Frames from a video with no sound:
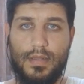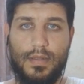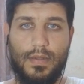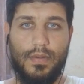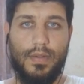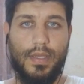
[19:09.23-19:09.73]

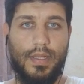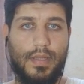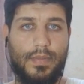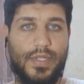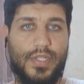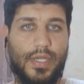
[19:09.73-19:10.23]
Okay, let
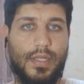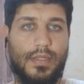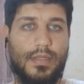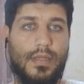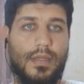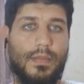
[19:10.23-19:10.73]
me check it
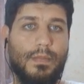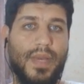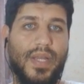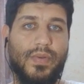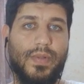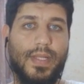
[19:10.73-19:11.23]

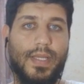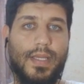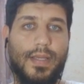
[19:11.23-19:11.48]
manually.